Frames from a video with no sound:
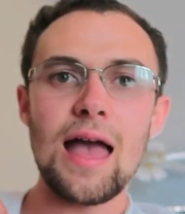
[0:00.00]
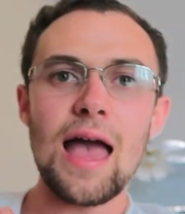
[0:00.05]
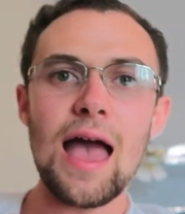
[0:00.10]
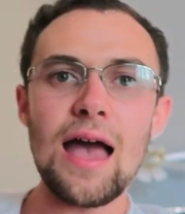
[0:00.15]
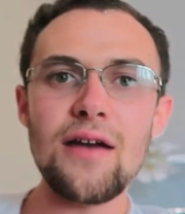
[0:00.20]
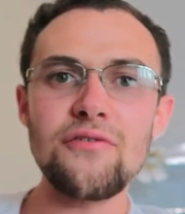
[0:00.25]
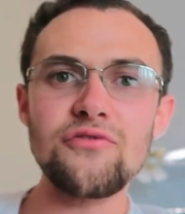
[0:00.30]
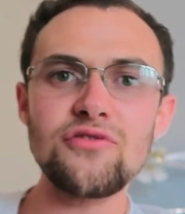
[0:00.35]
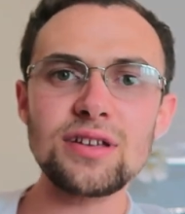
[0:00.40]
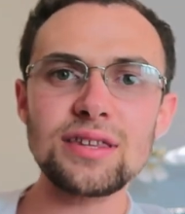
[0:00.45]

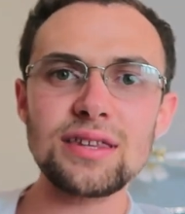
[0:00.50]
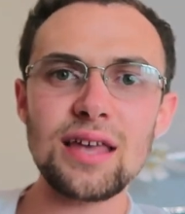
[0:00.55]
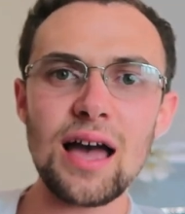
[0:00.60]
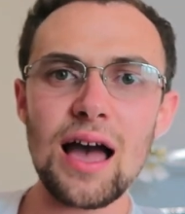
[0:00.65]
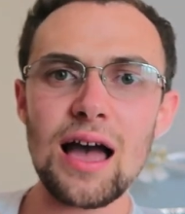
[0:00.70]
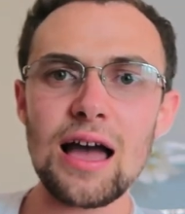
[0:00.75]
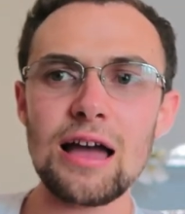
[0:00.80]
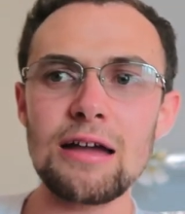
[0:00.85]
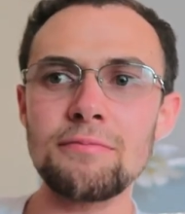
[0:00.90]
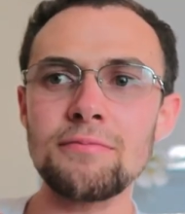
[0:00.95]
Every
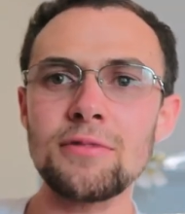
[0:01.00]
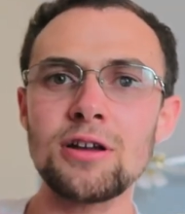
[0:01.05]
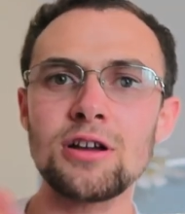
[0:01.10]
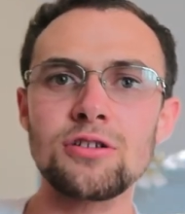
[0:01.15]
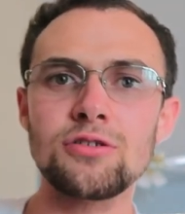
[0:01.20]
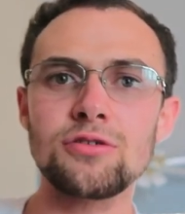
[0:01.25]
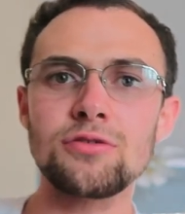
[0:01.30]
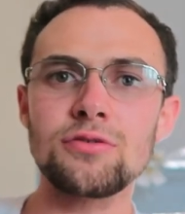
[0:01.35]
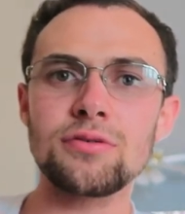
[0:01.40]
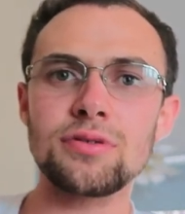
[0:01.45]
time
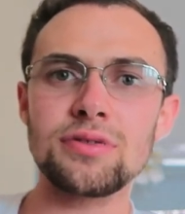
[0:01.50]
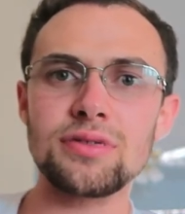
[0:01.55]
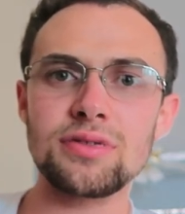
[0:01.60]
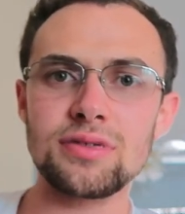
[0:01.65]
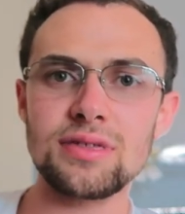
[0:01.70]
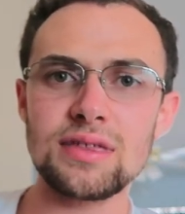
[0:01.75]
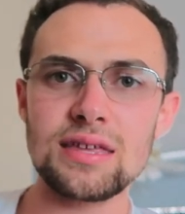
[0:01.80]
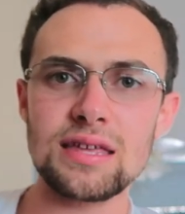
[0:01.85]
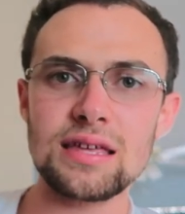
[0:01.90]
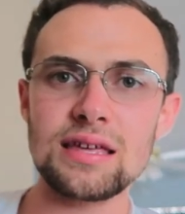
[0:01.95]
you
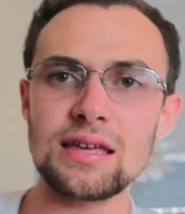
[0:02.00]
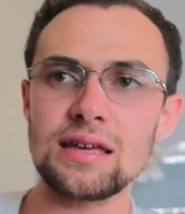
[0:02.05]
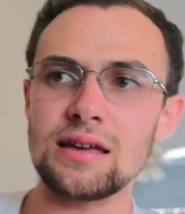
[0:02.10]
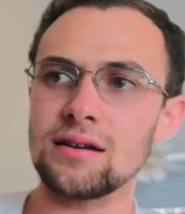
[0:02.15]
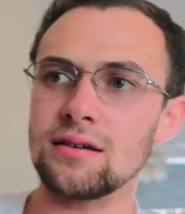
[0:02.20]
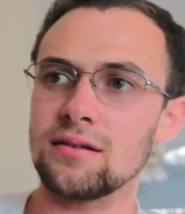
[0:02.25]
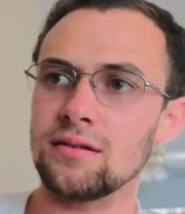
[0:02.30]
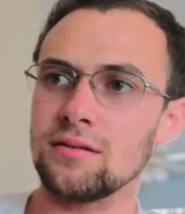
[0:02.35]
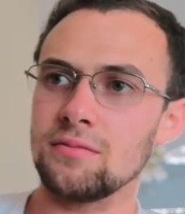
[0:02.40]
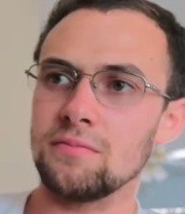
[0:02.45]

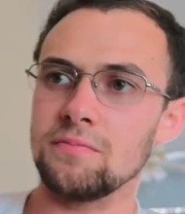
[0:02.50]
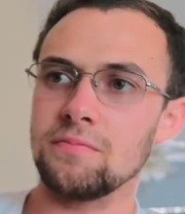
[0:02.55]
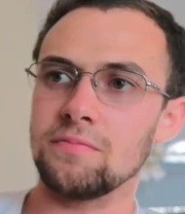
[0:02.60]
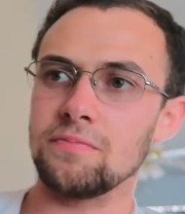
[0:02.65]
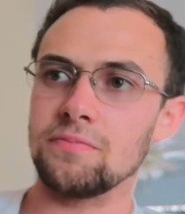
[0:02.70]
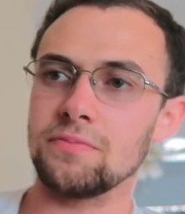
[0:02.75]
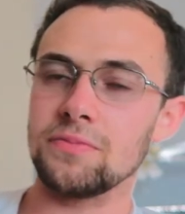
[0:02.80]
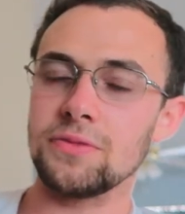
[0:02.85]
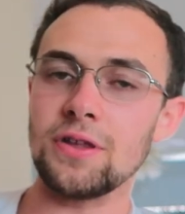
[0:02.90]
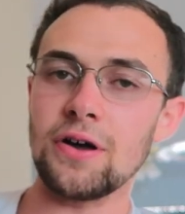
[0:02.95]
see
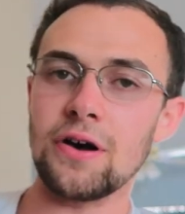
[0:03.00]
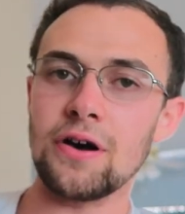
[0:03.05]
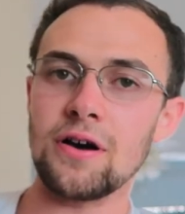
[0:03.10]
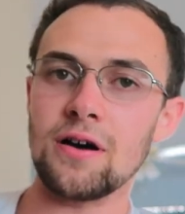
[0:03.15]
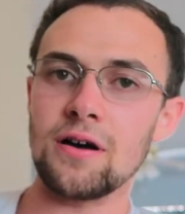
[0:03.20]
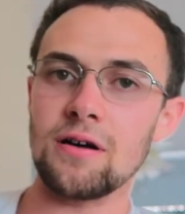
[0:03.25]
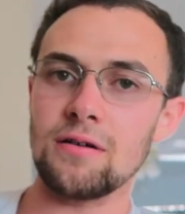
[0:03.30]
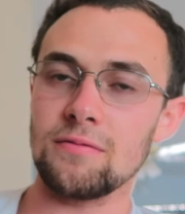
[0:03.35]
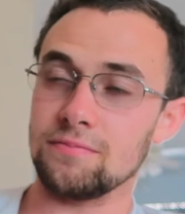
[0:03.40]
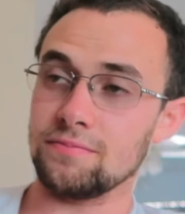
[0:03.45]

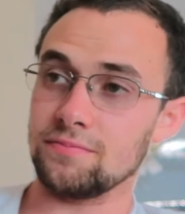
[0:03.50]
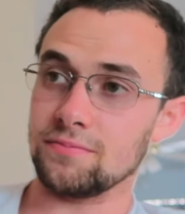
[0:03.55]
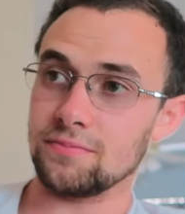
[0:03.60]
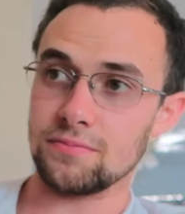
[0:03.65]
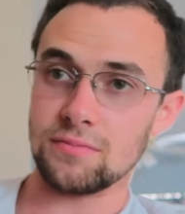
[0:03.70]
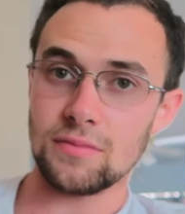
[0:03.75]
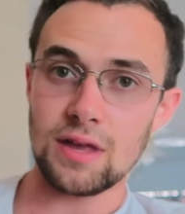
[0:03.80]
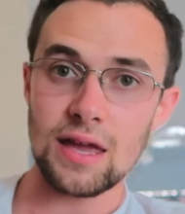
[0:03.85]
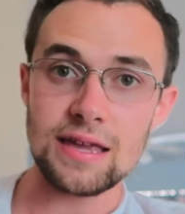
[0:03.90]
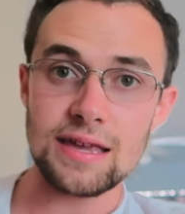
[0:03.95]
a
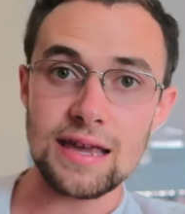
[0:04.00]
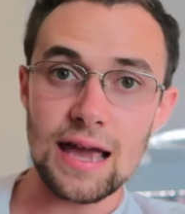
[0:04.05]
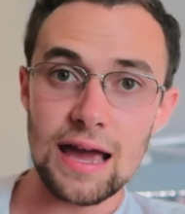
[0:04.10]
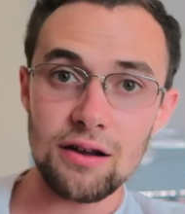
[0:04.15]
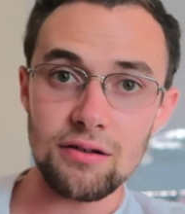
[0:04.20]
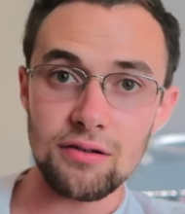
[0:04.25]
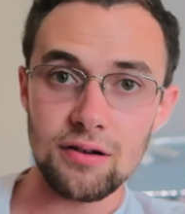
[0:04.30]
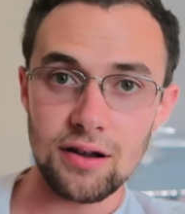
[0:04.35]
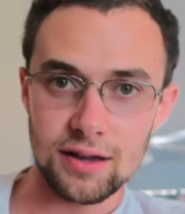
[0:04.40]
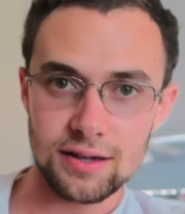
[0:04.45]

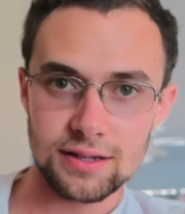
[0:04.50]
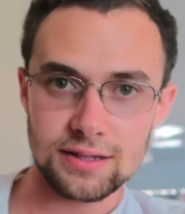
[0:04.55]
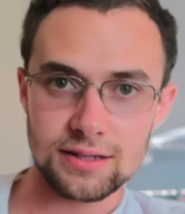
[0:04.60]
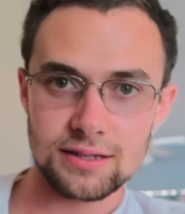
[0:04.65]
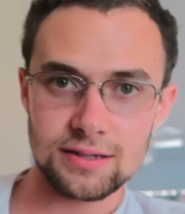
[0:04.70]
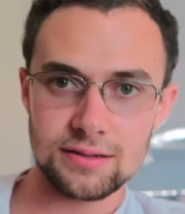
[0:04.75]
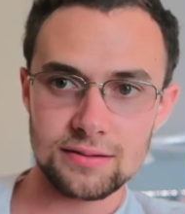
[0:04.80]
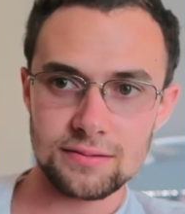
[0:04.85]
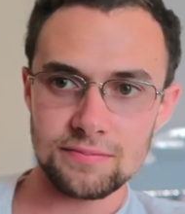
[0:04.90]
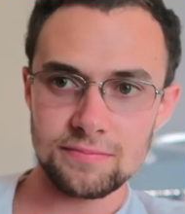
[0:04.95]
yellow
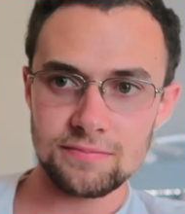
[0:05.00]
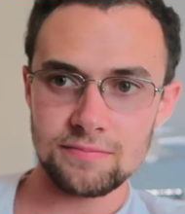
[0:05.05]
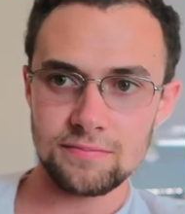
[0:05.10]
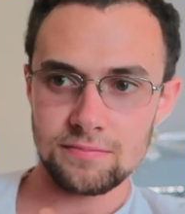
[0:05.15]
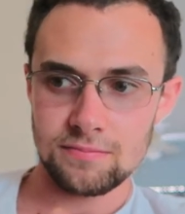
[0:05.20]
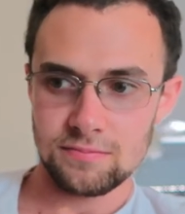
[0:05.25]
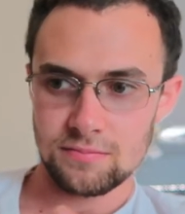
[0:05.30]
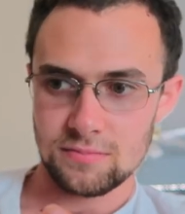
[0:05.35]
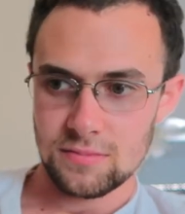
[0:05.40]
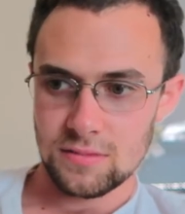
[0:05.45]
light,
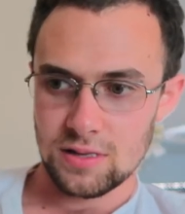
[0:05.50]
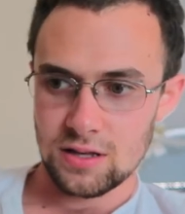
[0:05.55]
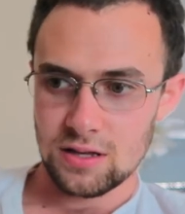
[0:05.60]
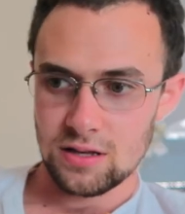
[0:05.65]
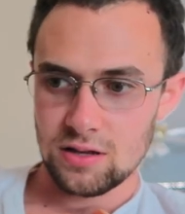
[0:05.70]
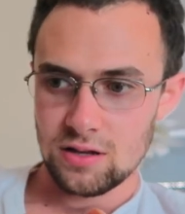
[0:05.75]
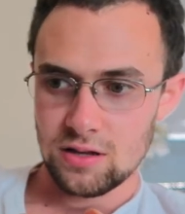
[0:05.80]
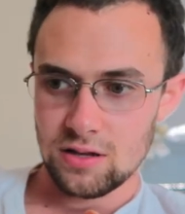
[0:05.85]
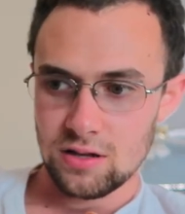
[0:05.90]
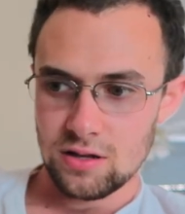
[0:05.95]

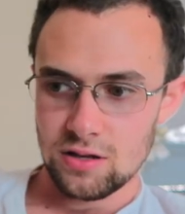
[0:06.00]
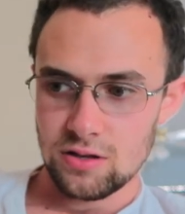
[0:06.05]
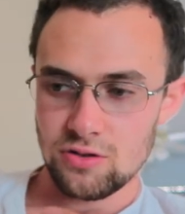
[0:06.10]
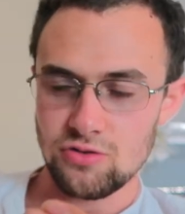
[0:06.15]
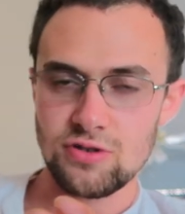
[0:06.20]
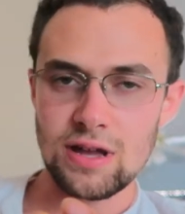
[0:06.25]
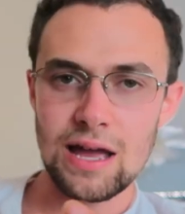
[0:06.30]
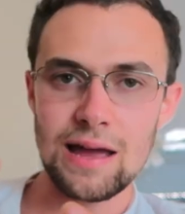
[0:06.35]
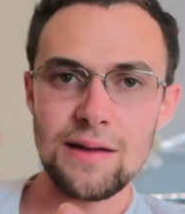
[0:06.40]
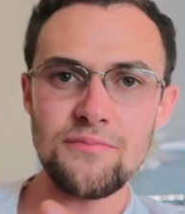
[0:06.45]

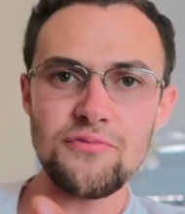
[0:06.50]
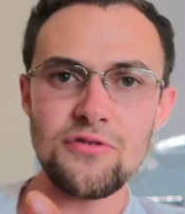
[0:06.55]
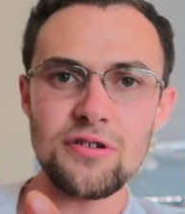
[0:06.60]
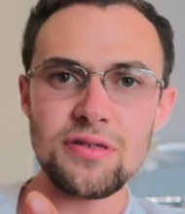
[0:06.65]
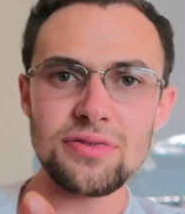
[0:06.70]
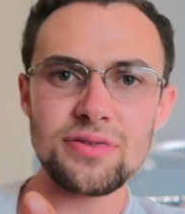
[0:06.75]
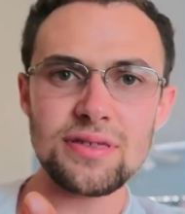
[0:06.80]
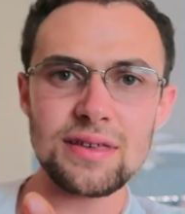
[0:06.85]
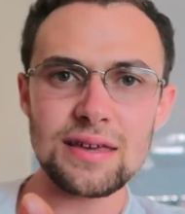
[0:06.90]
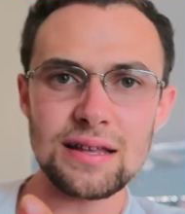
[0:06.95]
you can
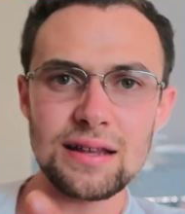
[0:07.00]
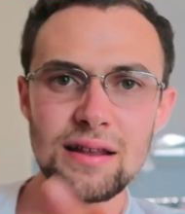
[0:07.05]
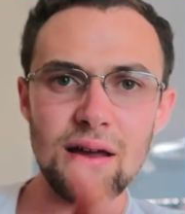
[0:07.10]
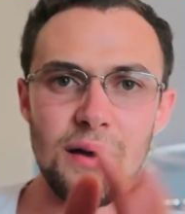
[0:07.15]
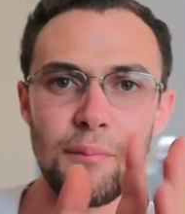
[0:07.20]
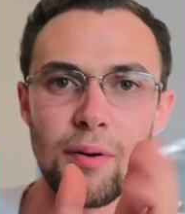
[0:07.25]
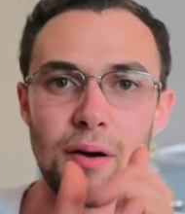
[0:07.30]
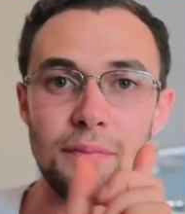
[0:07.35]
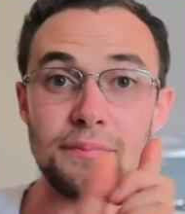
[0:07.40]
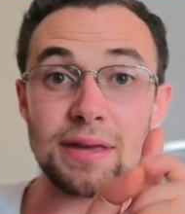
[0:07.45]

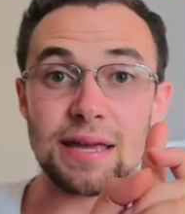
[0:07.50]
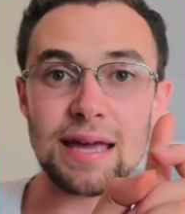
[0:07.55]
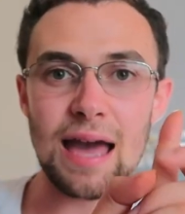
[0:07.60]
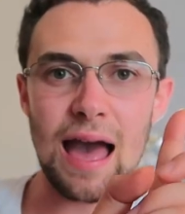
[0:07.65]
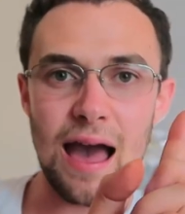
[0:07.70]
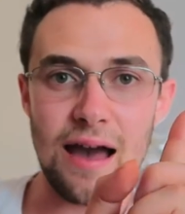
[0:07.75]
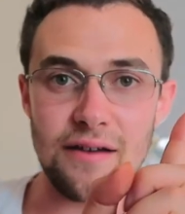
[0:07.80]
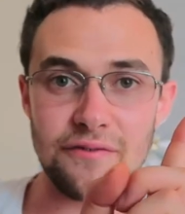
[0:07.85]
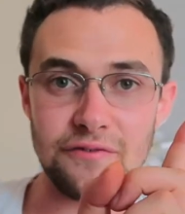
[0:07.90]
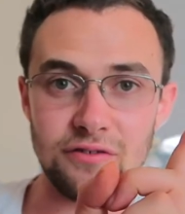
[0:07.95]
proceed, but be
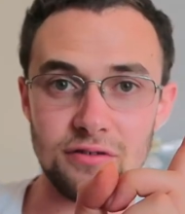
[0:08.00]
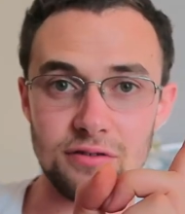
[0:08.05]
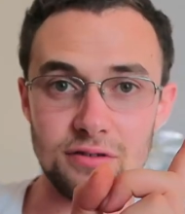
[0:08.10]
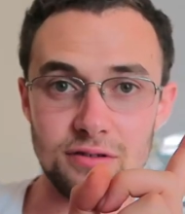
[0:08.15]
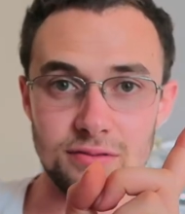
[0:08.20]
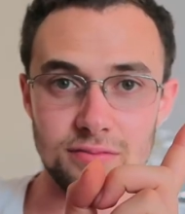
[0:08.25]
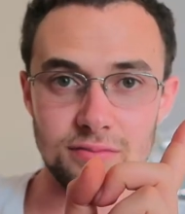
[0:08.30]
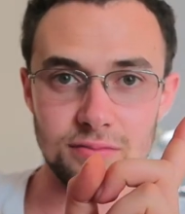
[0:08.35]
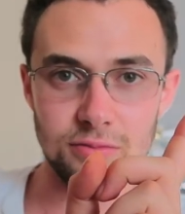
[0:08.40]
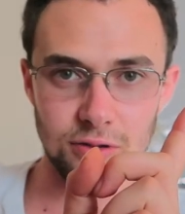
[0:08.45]
careful,
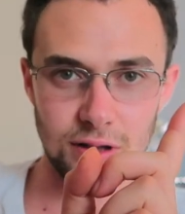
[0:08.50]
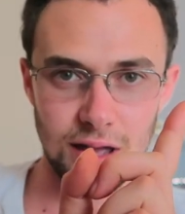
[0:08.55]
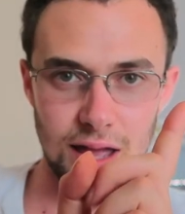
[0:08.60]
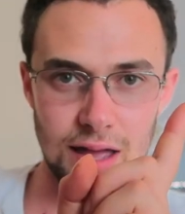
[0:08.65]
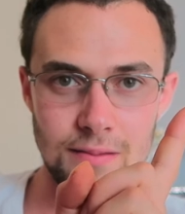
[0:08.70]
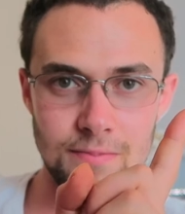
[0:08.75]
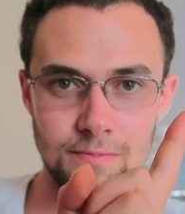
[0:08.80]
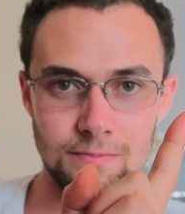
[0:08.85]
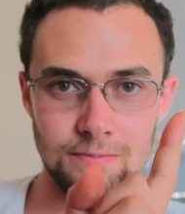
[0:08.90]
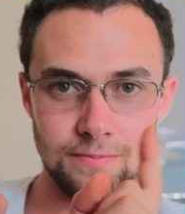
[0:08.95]

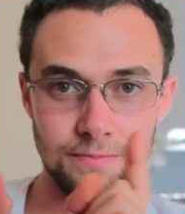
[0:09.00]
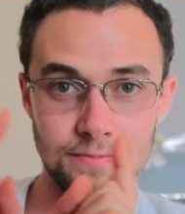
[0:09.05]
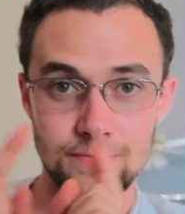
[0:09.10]
okay?